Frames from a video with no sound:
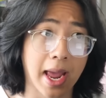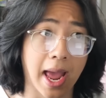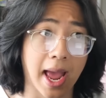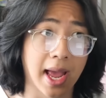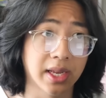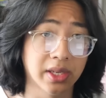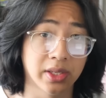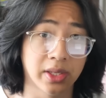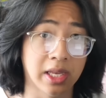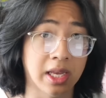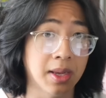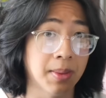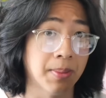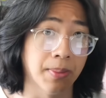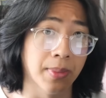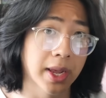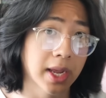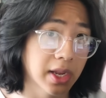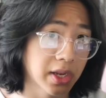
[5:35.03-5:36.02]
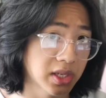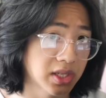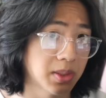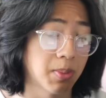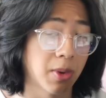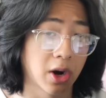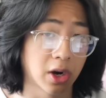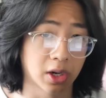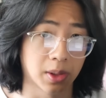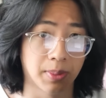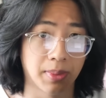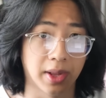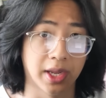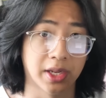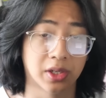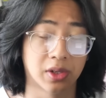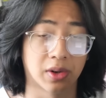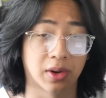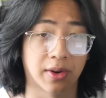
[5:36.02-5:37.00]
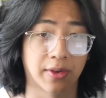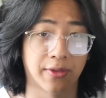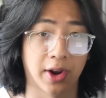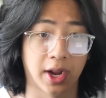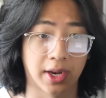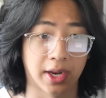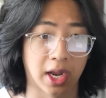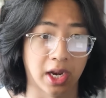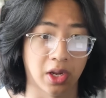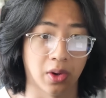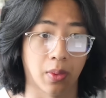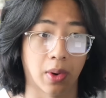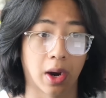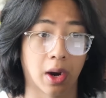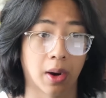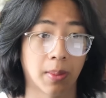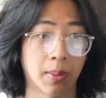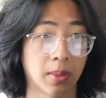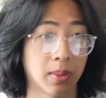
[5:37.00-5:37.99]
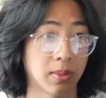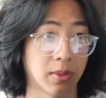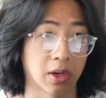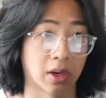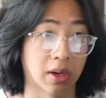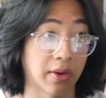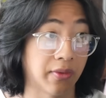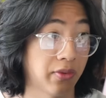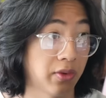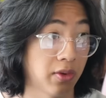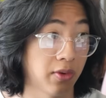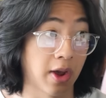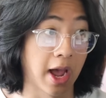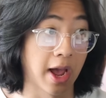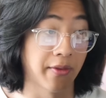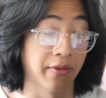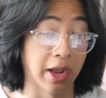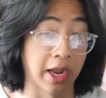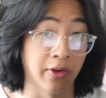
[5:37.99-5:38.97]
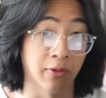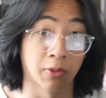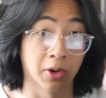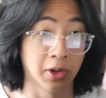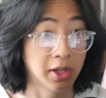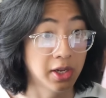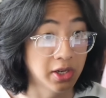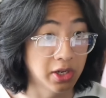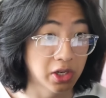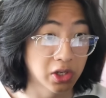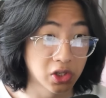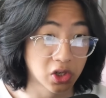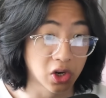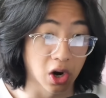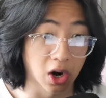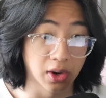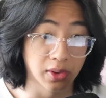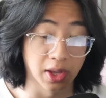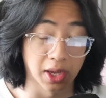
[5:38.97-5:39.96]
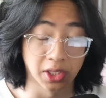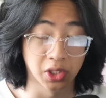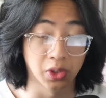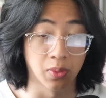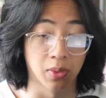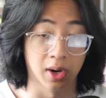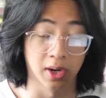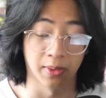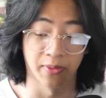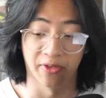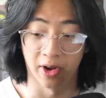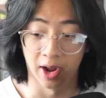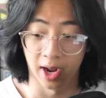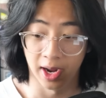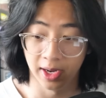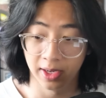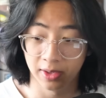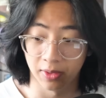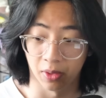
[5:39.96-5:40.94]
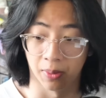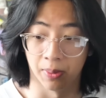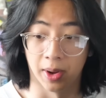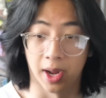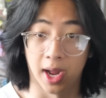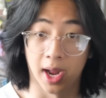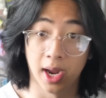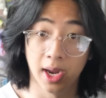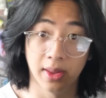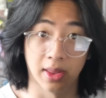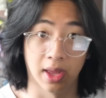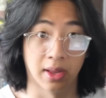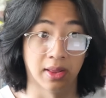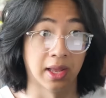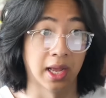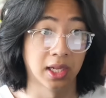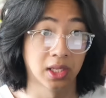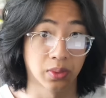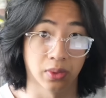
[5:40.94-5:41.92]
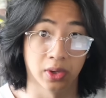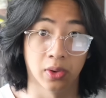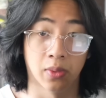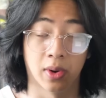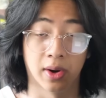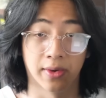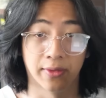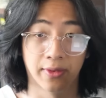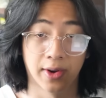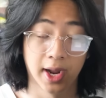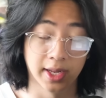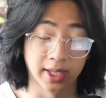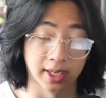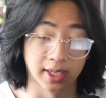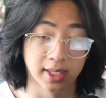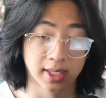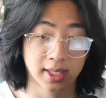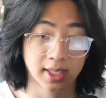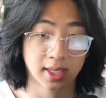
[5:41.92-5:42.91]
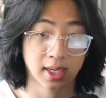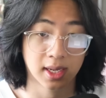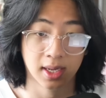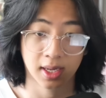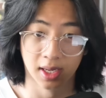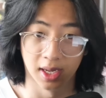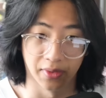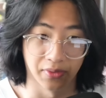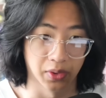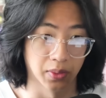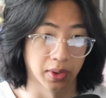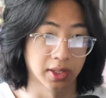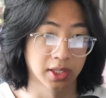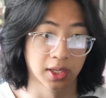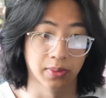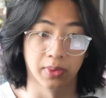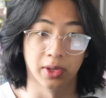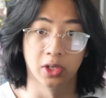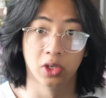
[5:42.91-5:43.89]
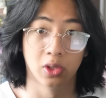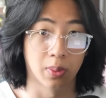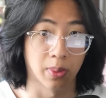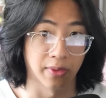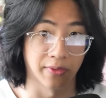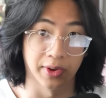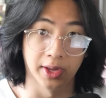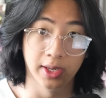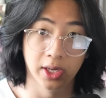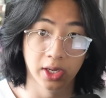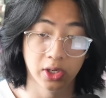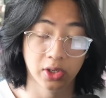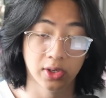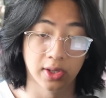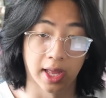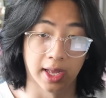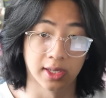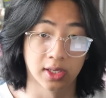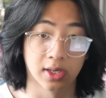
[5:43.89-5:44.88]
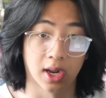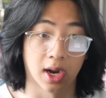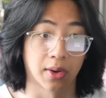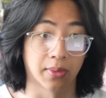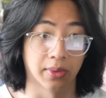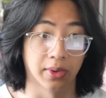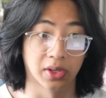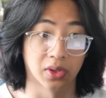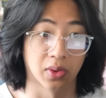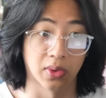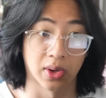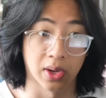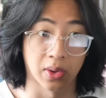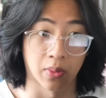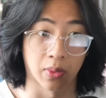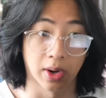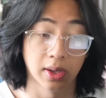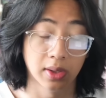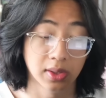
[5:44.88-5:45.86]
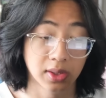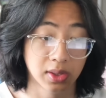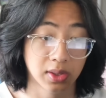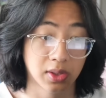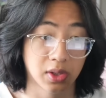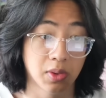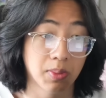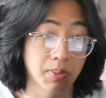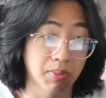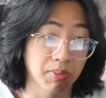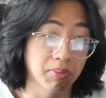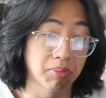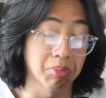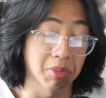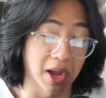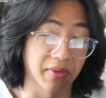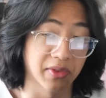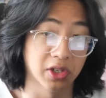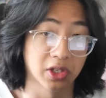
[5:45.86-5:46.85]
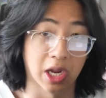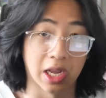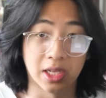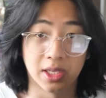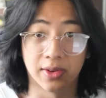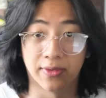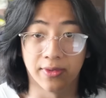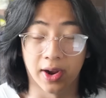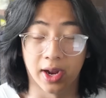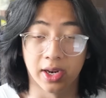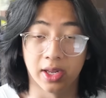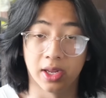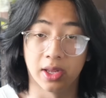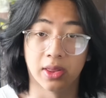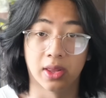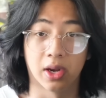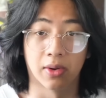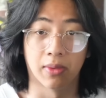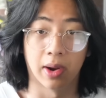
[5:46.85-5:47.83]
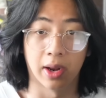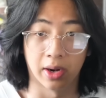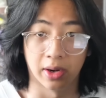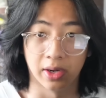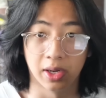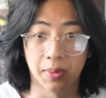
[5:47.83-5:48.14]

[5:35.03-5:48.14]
has the biggest marketplace you're going to find anywhere. If you have a really niche card that you want to find or buy, then that's where you want to find it. If you want something super vintage that's not really sold anywhere else, you have a chance of finding it there right on